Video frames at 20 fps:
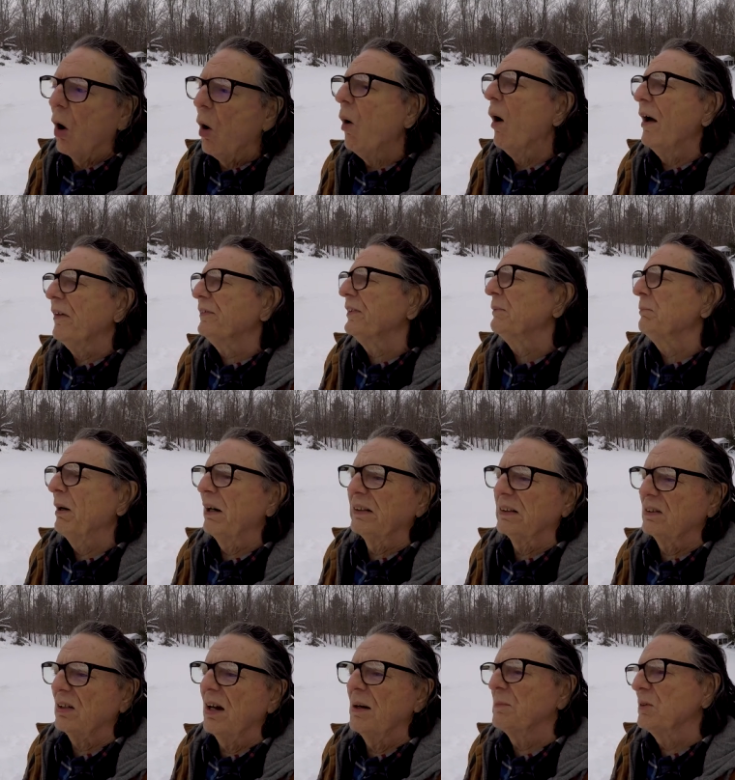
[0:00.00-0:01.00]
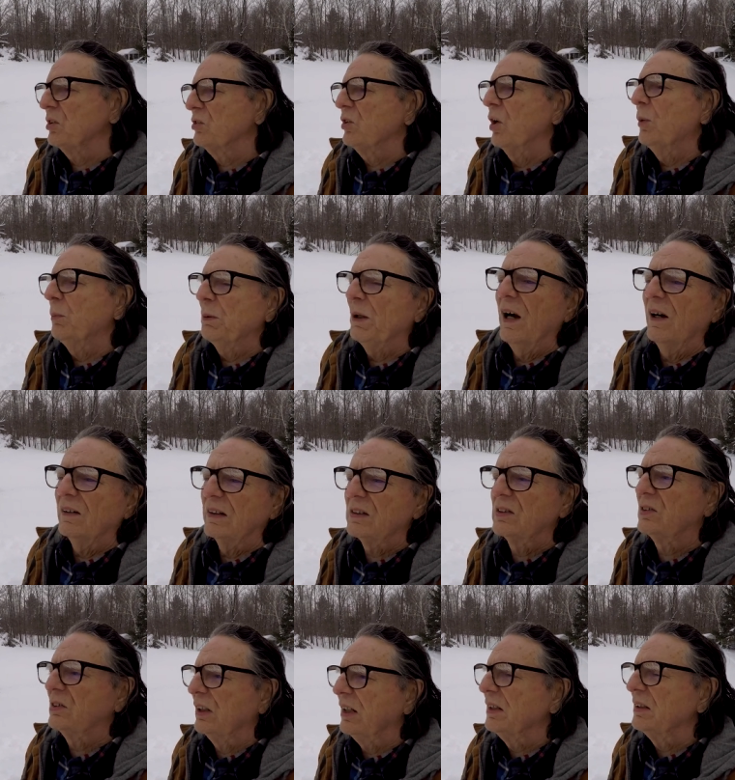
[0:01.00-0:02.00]
Oh, I think by the time the snowplow
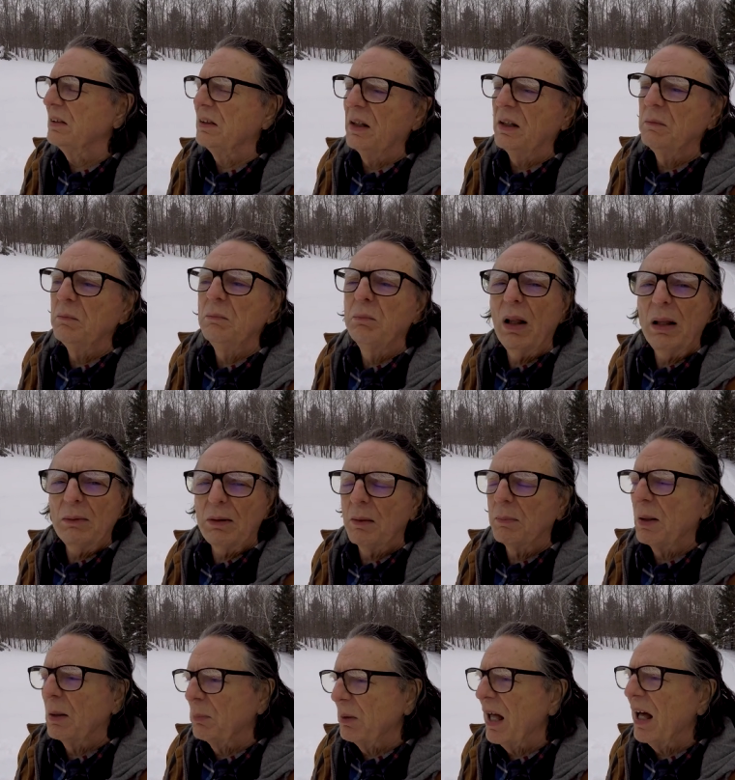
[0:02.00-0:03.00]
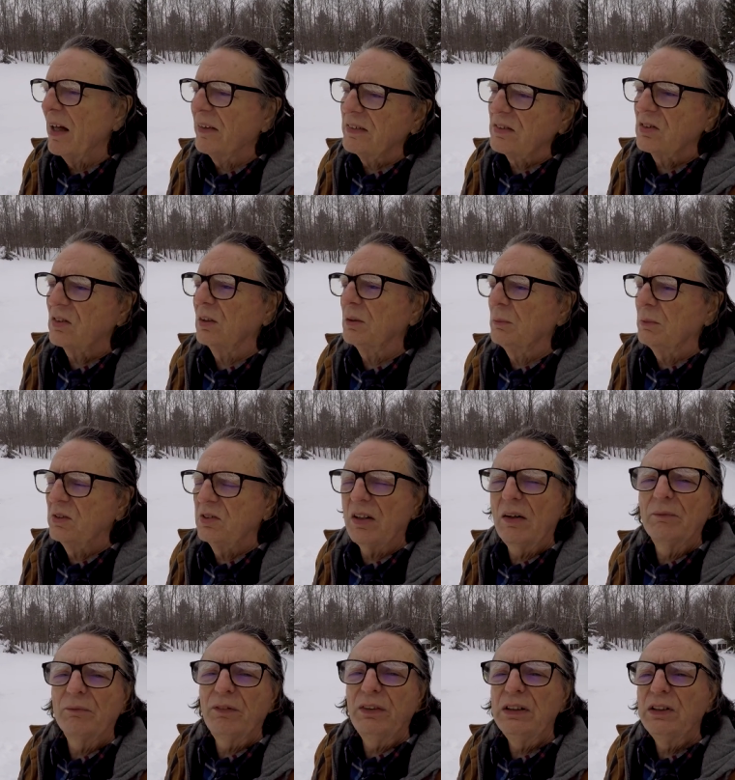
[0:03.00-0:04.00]
gets done and blah, blah, blah, blah, this is going to be
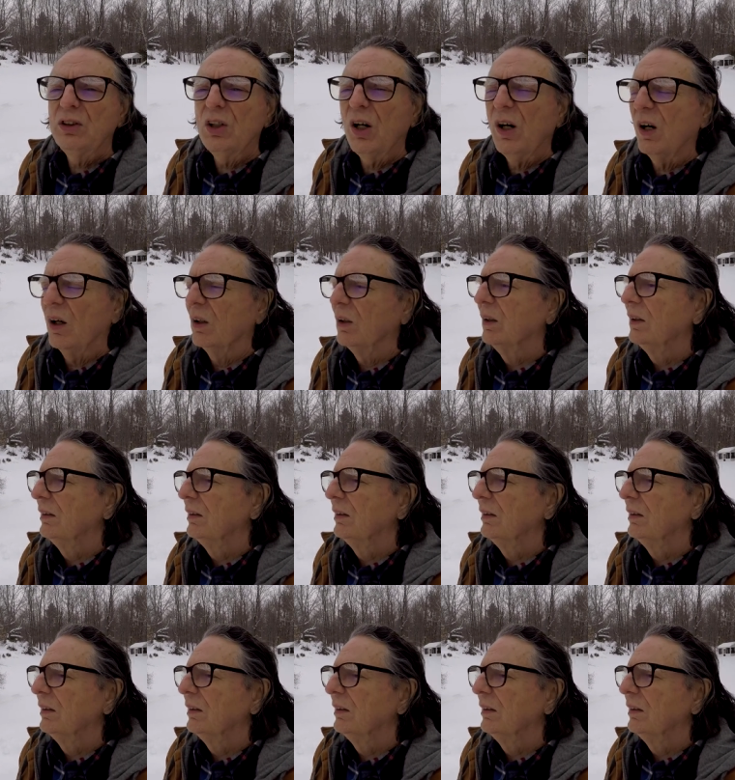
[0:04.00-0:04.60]
seven feet tall.